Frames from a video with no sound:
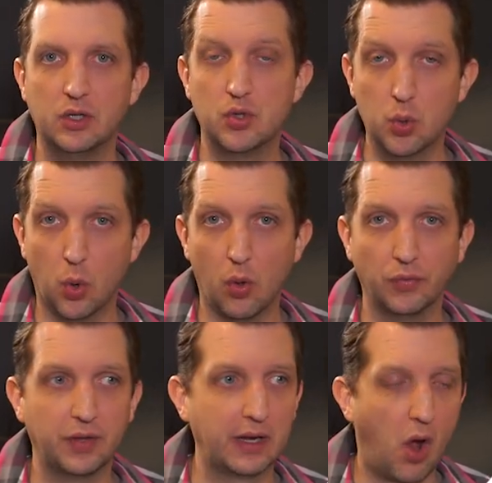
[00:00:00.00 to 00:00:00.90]

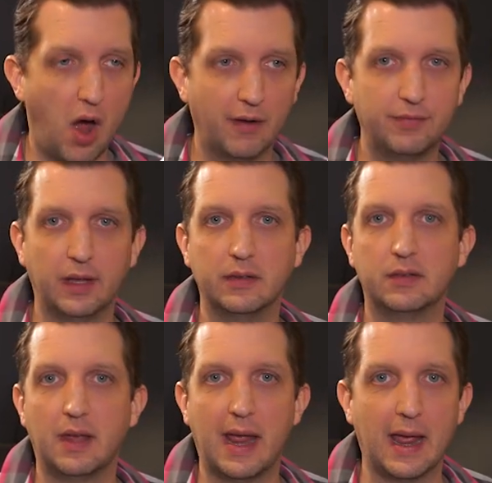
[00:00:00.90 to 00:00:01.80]
tools like
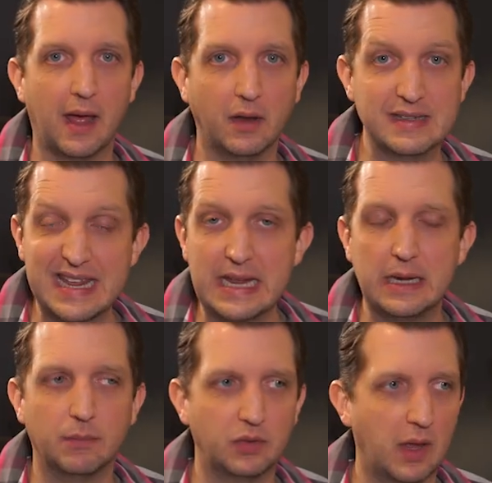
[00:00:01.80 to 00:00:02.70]
Office and
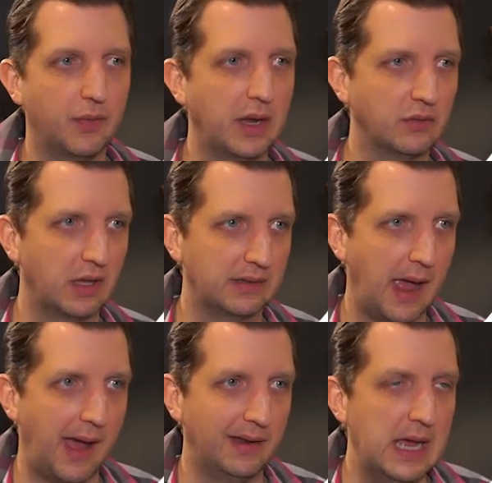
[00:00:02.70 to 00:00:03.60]
Teams and things like
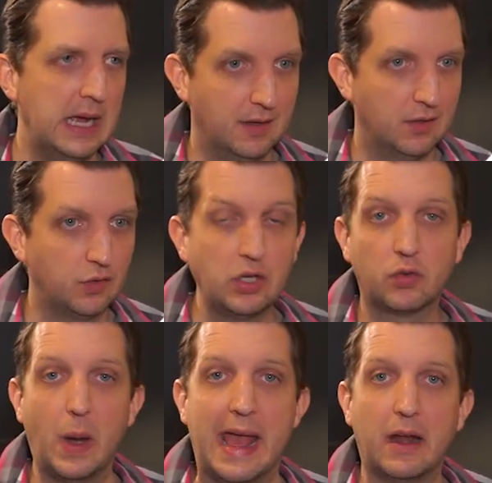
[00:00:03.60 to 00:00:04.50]
that. So you just
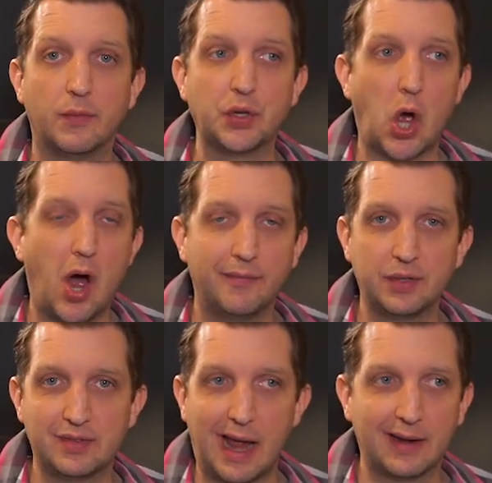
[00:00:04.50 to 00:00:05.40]
want to head over to
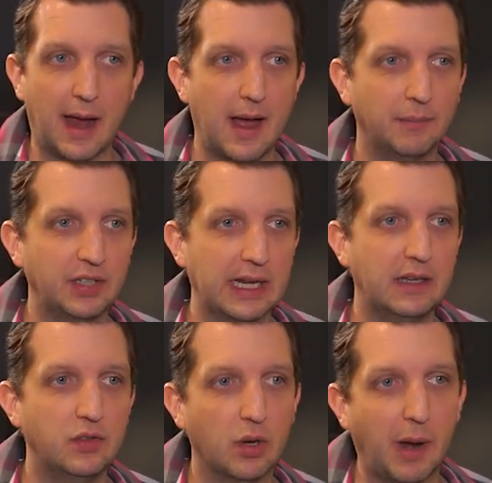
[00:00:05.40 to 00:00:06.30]
office dot com to get
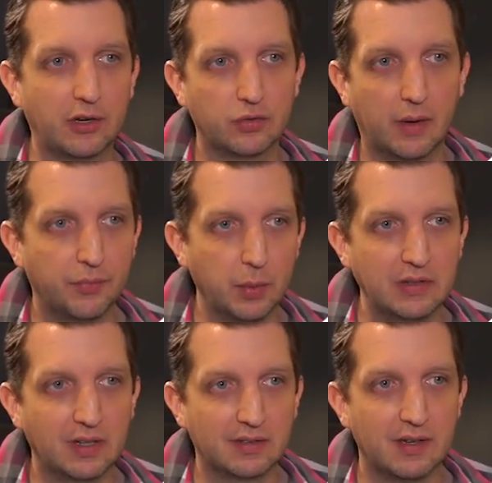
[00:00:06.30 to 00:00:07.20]
into your Microsoft three
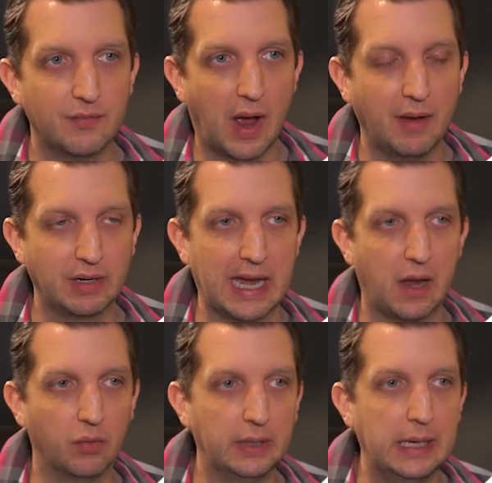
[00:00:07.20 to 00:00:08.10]
sixty-five
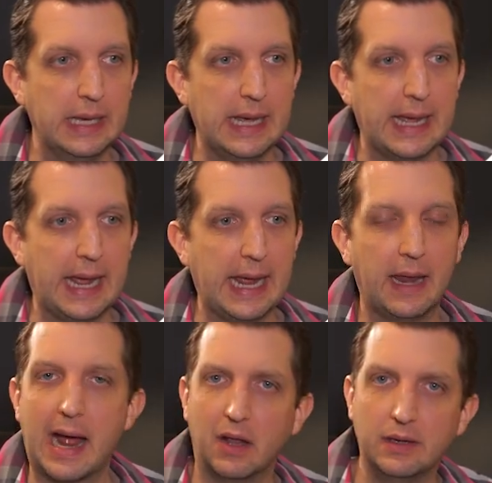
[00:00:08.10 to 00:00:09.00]
account.
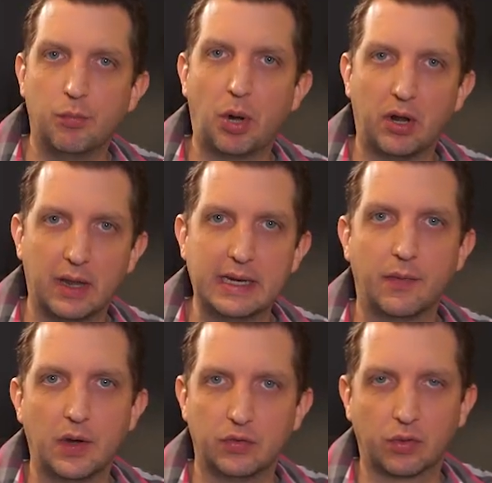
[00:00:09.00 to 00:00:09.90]
And I'll even put a link in
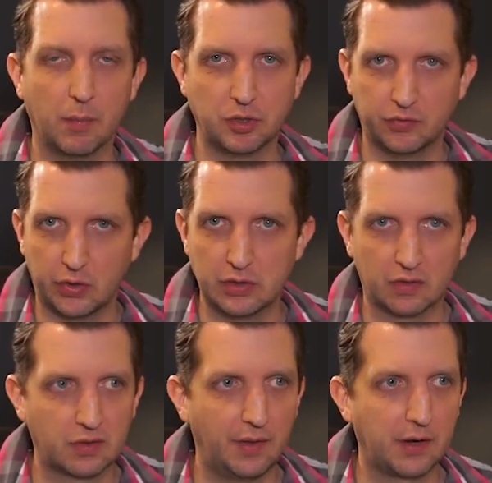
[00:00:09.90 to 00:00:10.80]
the description. So you
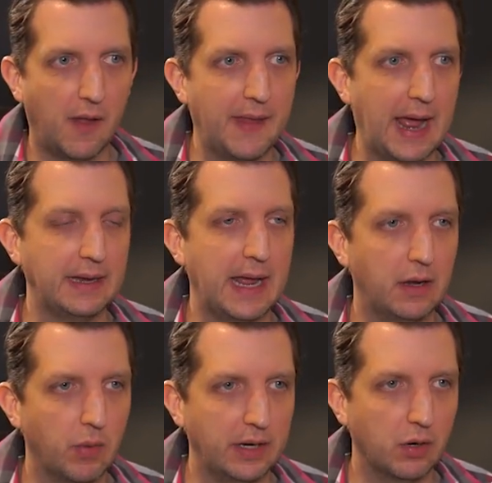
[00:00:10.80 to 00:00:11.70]
just click on that and
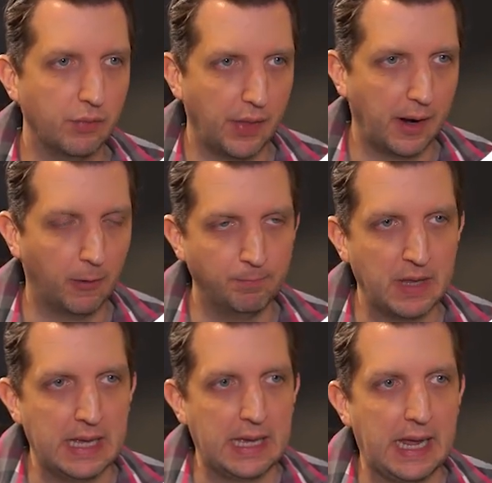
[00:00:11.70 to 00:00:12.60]
head right over there.
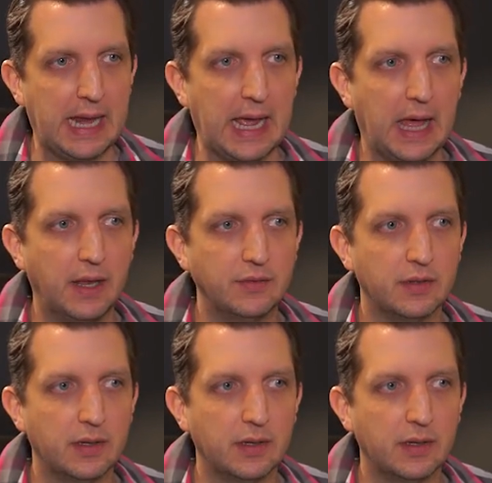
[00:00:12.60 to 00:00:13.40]
And